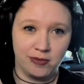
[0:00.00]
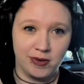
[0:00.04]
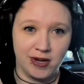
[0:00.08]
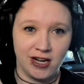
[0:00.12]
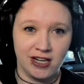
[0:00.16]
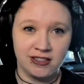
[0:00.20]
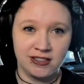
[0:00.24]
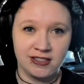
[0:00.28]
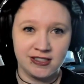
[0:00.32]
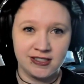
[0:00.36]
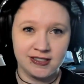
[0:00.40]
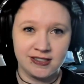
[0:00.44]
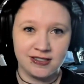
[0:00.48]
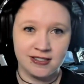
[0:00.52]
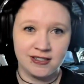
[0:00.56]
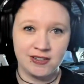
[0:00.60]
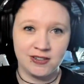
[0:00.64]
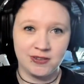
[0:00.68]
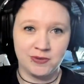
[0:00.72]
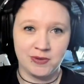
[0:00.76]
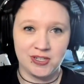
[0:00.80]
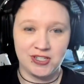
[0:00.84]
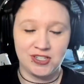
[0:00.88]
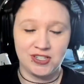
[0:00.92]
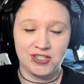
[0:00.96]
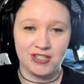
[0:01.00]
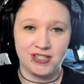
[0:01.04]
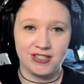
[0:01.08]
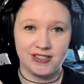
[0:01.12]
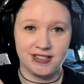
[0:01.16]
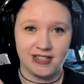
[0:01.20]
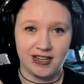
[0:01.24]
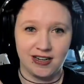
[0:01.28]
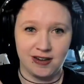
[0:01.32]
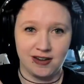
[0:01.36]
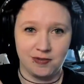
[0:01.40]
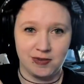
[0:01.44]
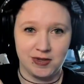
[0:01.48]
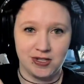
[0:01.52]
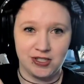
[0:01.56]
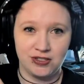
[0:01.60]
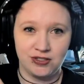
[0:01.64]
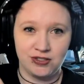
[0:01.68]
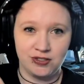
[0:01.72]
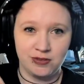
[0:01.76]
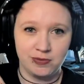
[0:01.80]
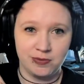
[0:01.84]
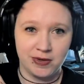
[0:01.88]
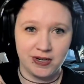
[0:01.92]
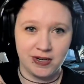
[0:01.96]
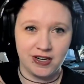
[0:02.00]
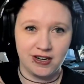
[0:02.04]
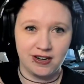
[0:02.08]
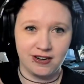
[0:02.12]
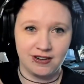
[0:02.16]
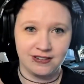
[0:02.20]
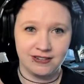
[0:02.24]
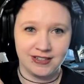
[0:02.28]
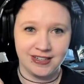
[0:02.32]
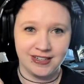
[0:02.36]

box, which is going to be super